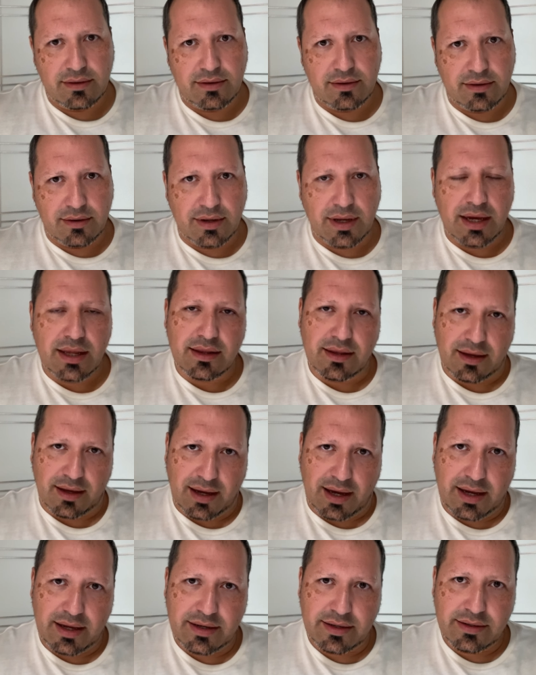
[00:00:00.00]
You're getting the
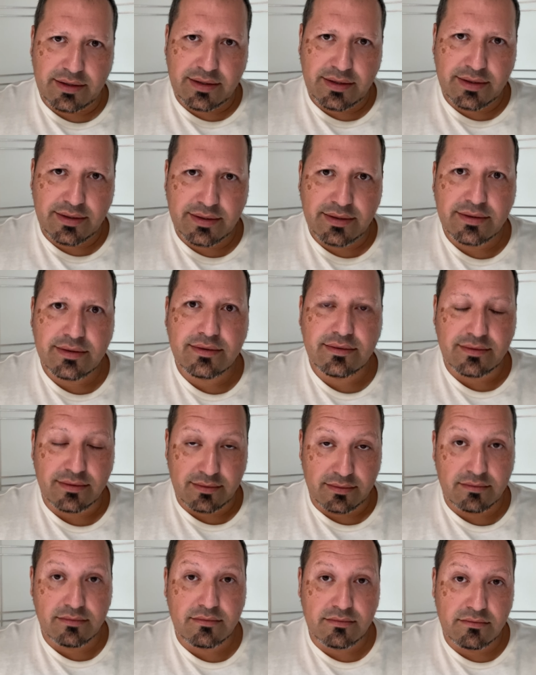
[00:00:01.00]
guidance,
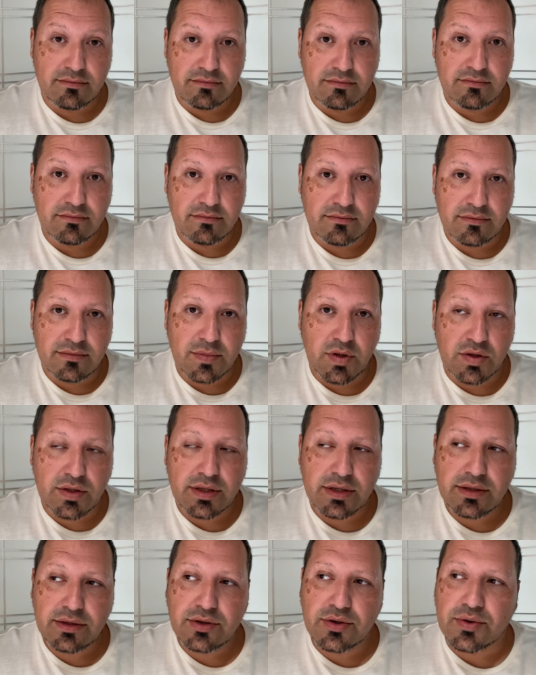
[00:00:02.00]
It's
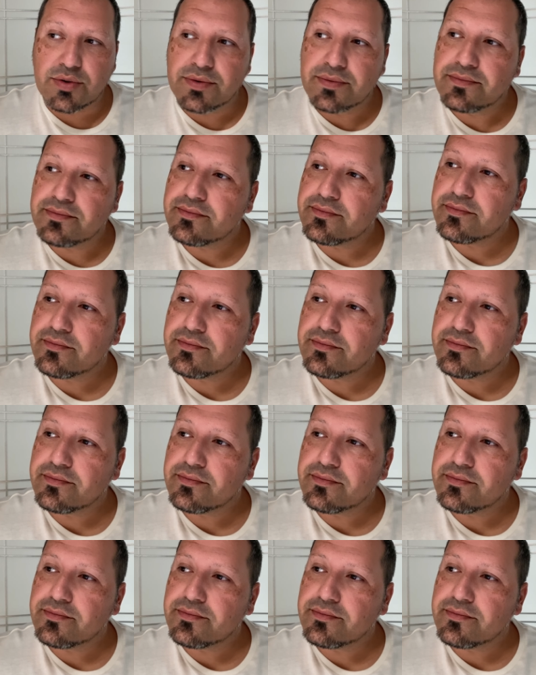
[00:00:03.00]
just true.